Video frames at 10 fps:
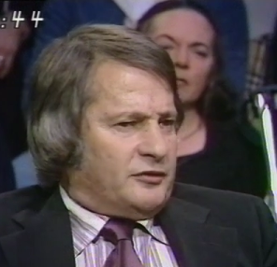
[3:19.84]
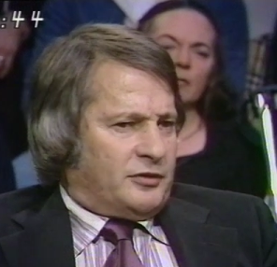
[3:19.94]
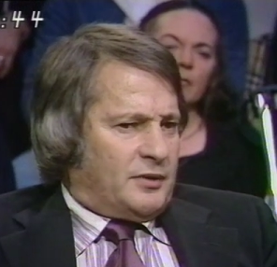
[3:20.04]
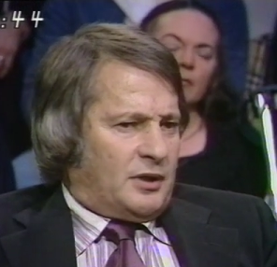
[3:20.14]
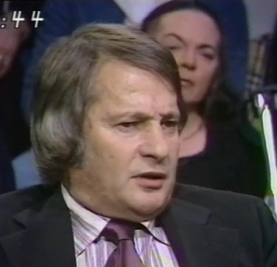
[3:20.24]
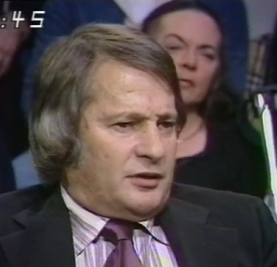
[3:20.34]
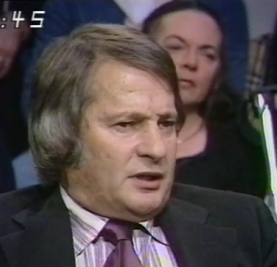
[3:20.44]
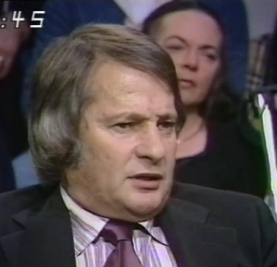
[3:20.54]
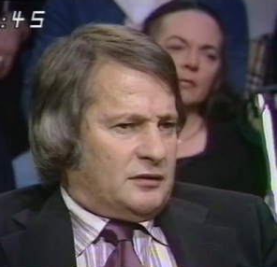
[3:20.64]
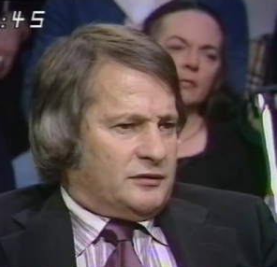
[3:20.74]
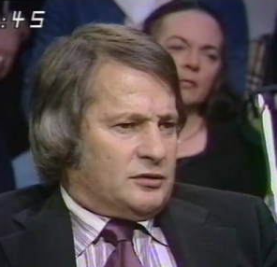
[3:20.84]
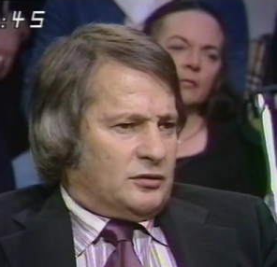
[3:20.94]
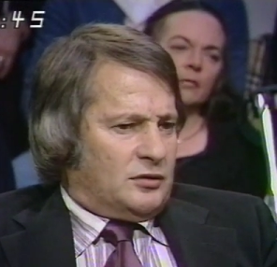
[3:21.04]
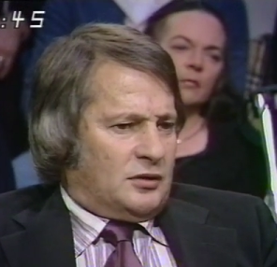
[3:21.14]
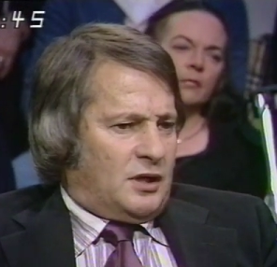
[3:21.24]
Speaker 1: from the horror of it
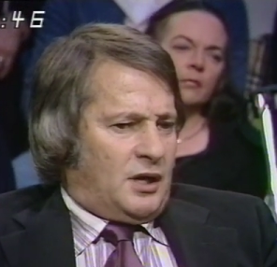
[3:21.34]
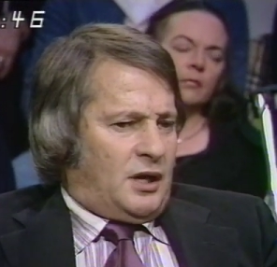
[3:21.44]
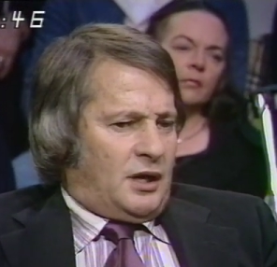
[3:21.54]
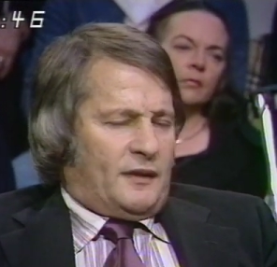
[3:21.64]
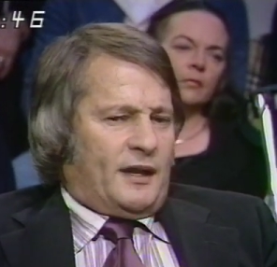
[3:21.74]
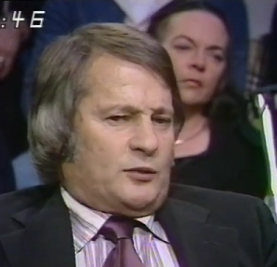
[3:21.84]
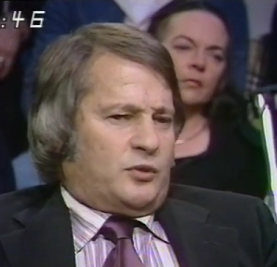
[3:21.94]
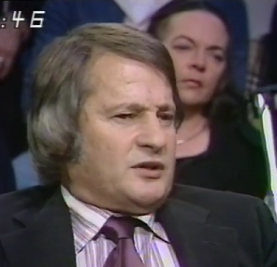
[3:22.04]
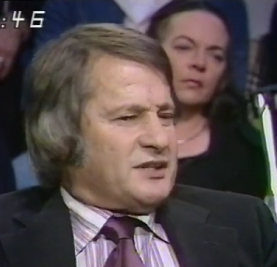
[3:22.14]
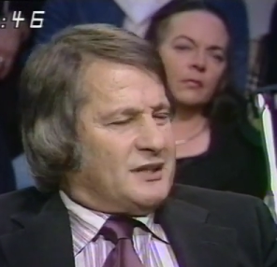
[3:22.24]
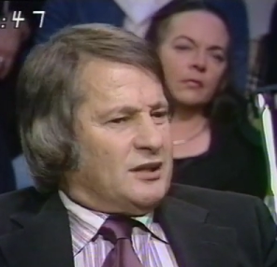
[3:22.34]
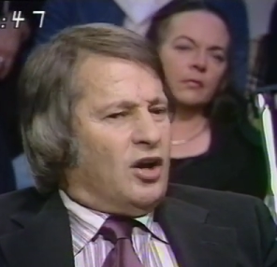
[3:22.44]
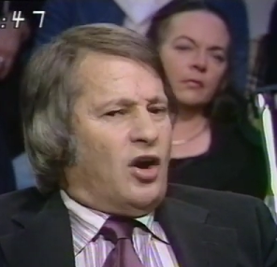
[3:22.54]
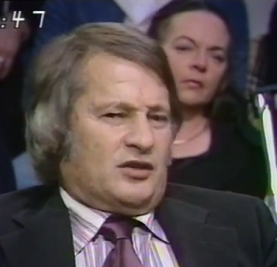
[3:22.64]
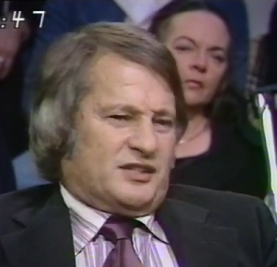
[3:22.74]
all, and that was that
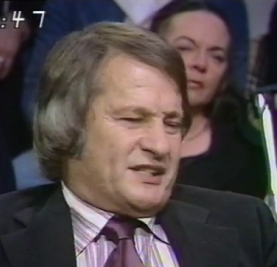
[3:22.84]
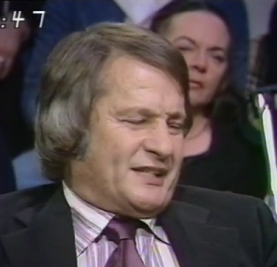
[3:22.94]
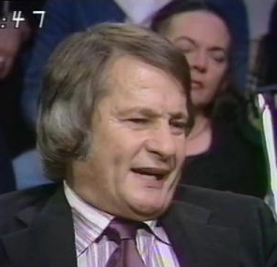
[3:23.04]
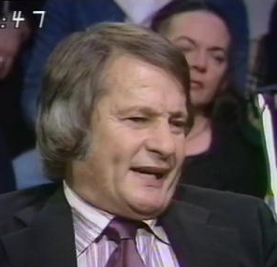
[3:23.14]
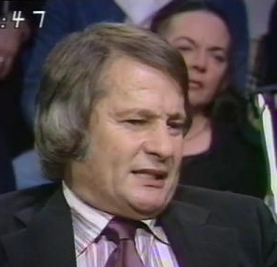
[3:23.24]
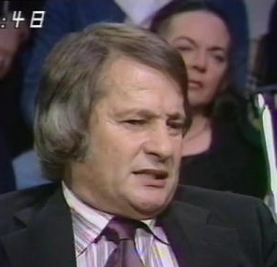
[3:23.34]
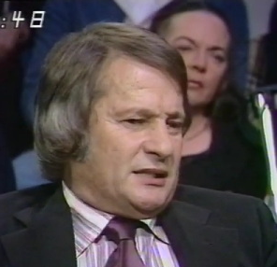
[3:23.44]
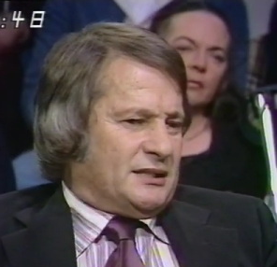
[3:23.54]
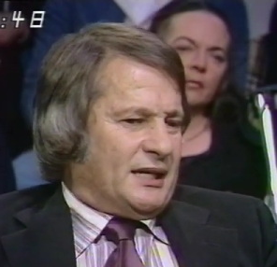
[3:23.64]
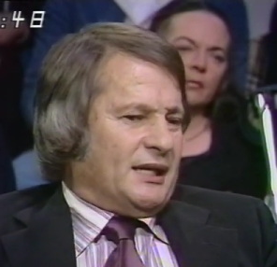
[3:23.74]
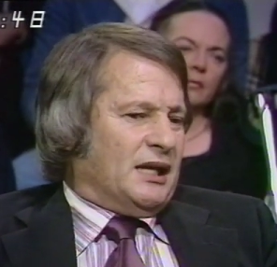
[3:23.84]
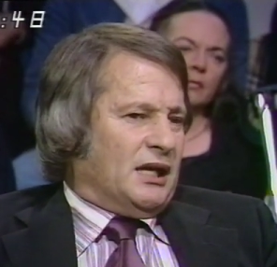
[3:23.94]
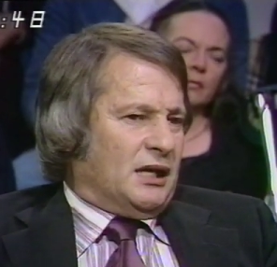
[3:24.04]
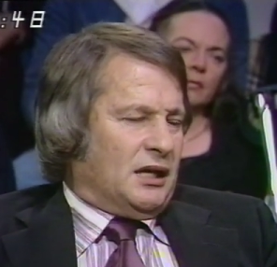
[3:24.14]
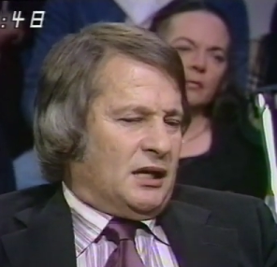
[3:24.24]
alongside the
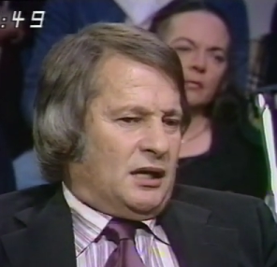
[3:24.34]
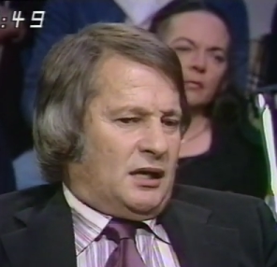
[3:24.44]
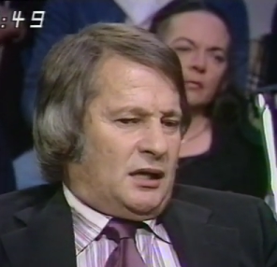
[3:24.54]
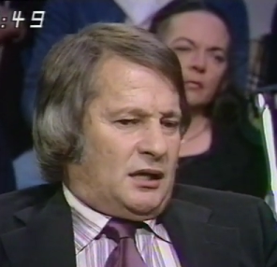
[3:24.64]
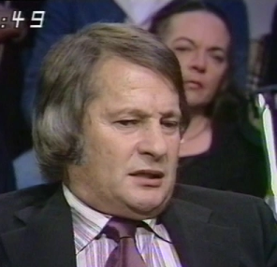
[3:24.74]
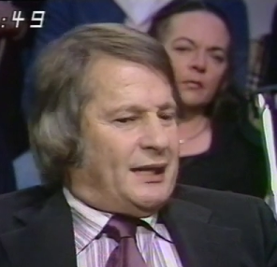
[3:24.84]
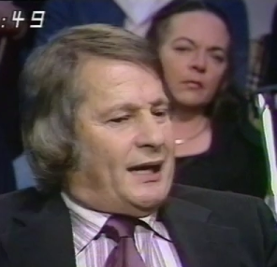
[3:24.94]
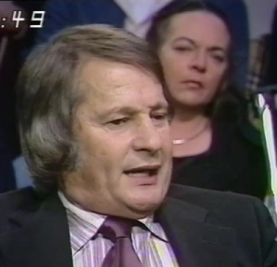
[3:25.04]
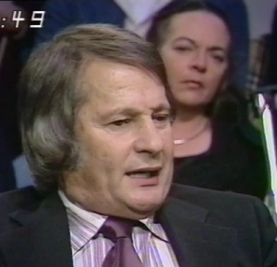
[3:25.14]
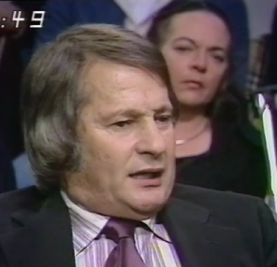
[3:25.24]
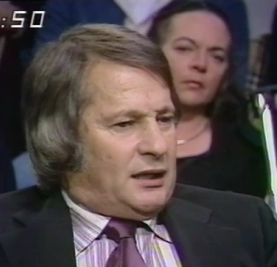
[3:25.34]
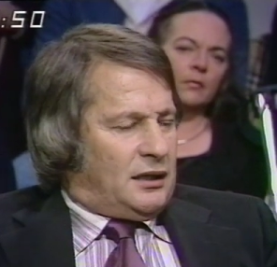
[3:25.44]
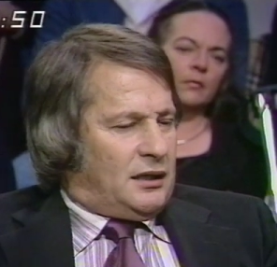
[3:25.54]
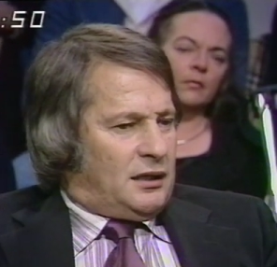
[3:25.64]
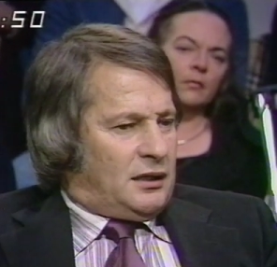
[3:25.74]
daily dying
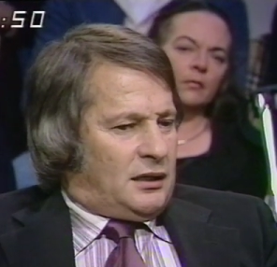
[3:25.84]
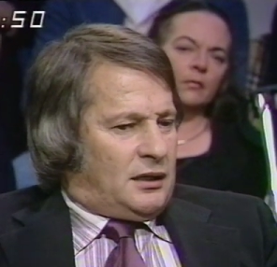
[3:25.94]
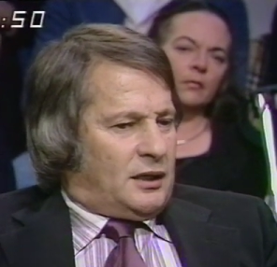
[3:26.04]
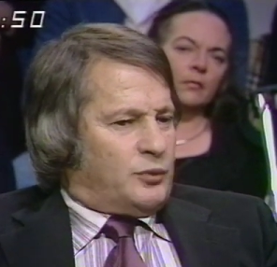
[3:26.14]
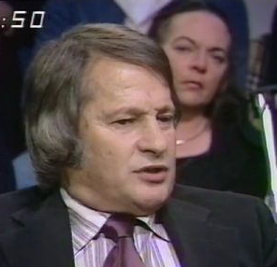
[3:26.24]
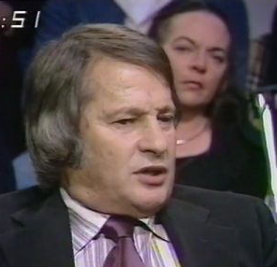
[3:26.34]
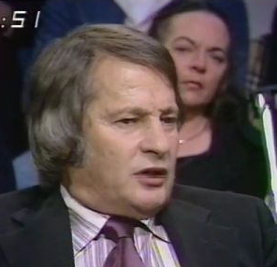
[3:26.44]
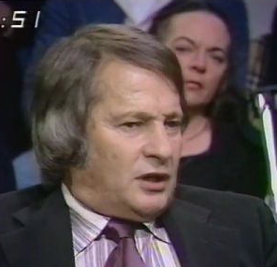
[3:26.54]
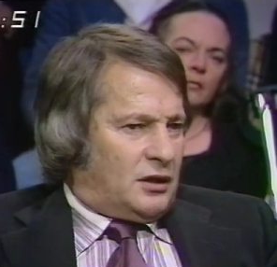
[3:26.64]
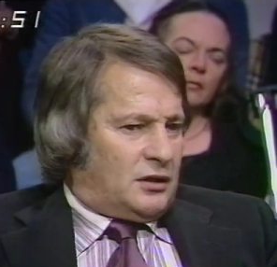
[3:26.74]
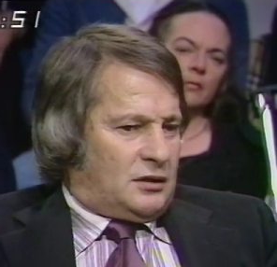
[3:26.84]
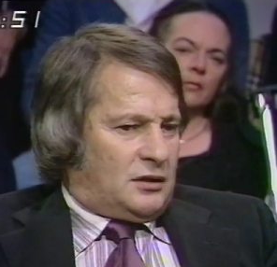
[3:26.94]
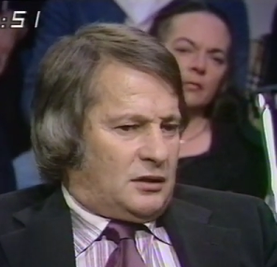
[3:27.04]
that was going on,